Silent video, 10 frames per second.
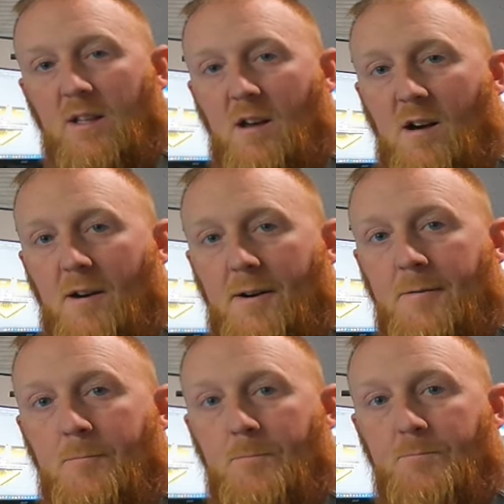
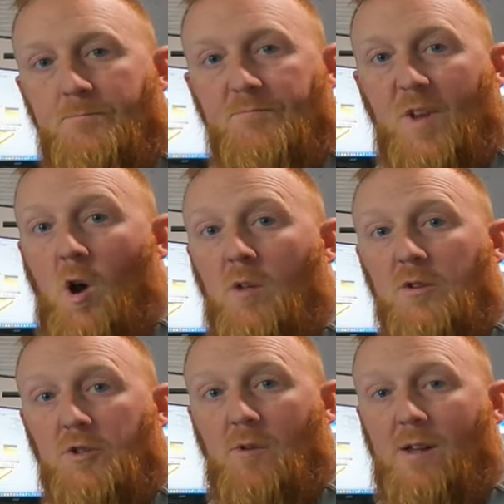uh, all
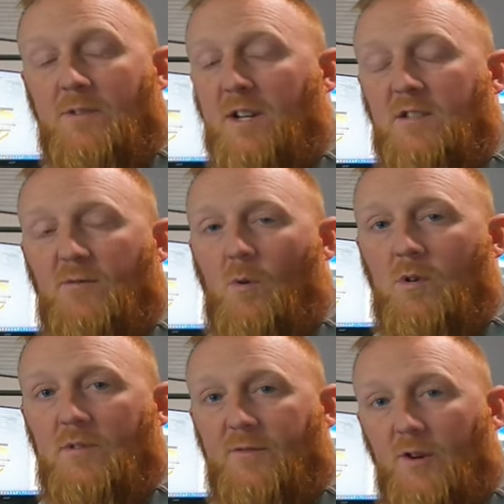the surroundings
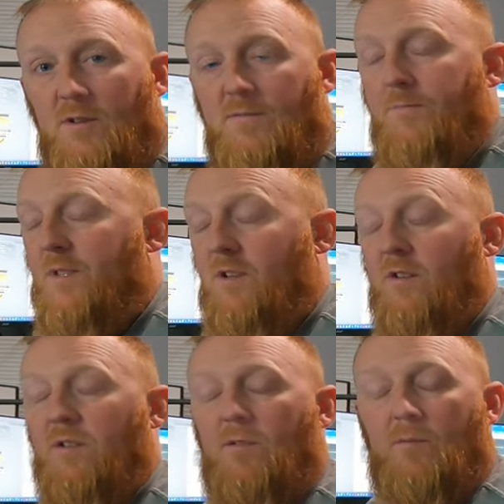for For It's
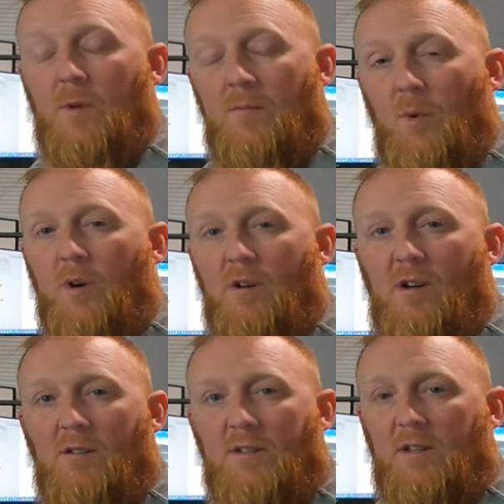gonna embroider
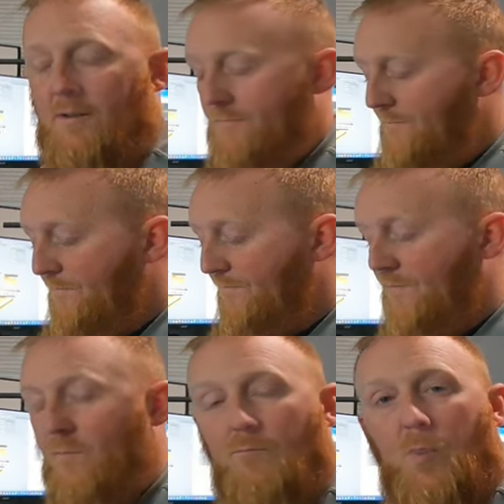all the
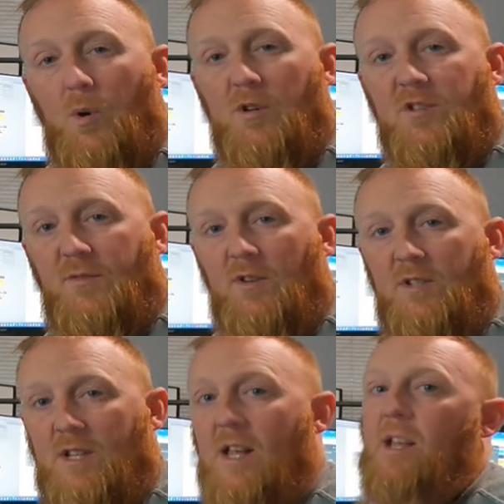borders
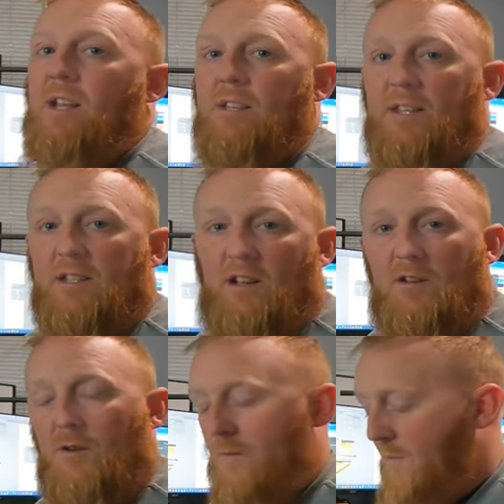first, and then it's
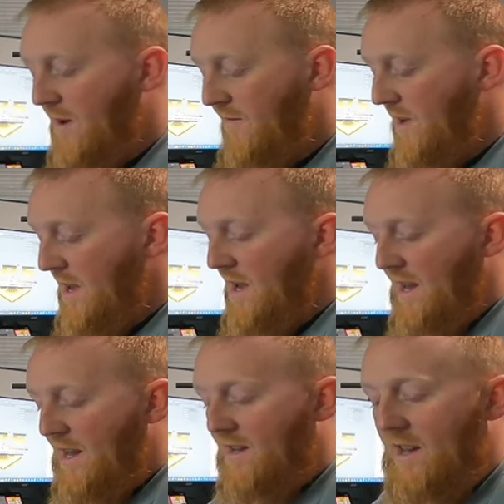gonna do the puff.
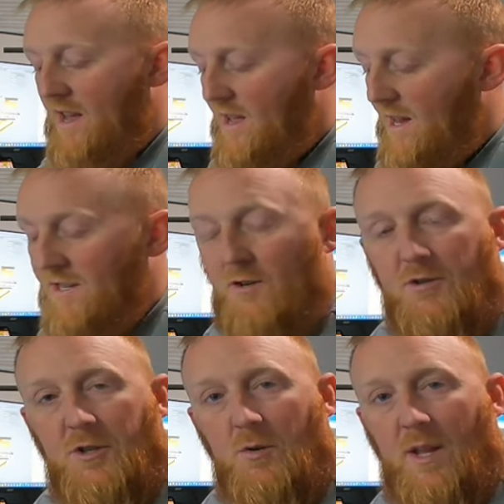And uh, I
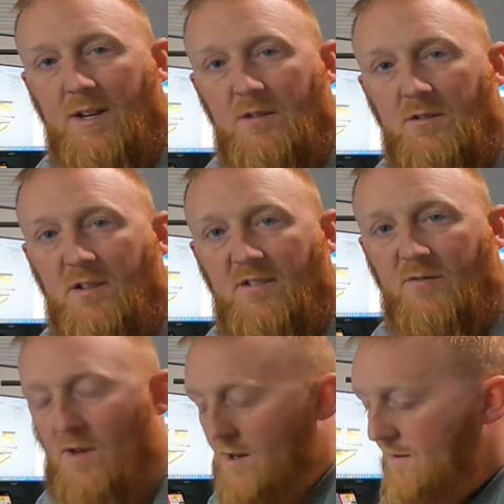used two layers
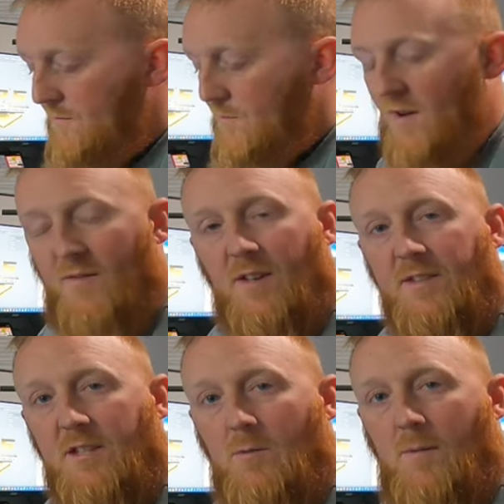of uh, puff on
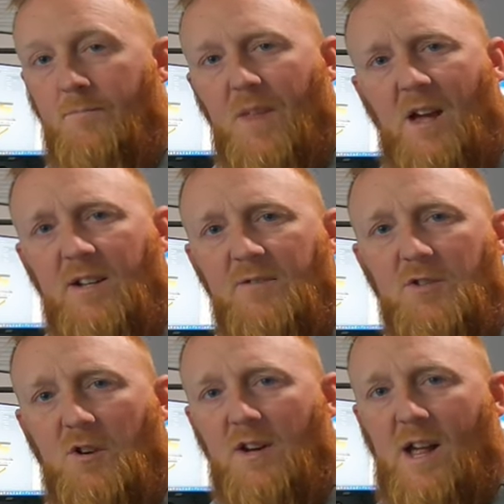this one. I'll even
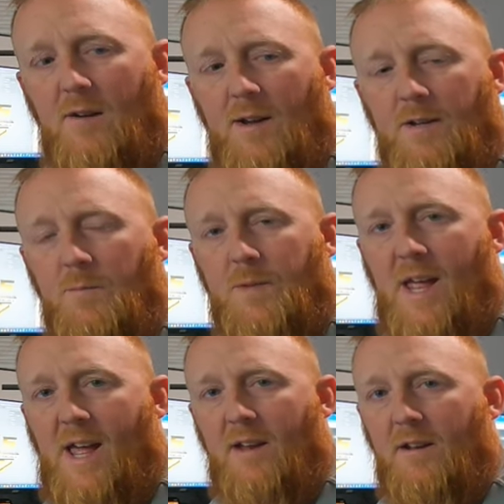show you how I hoop the
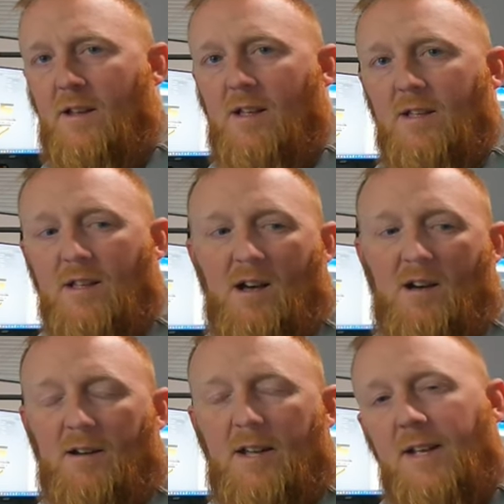hat,
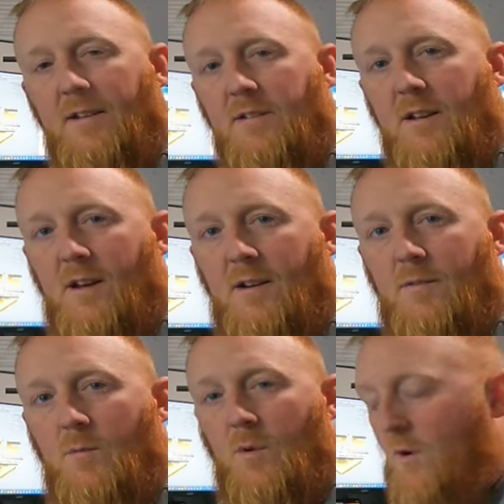uh, and uh,
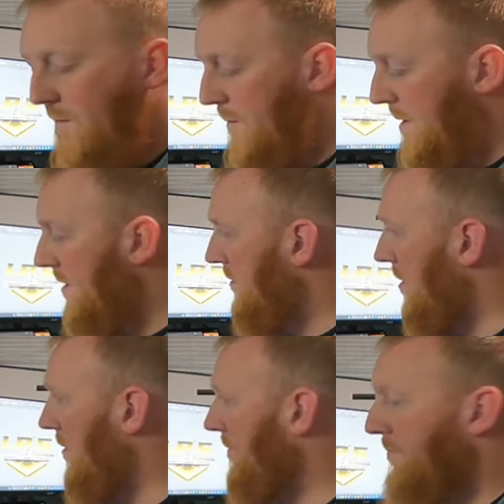we'll go from there.
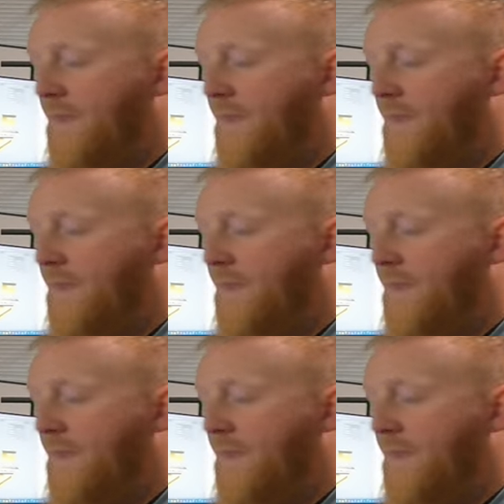So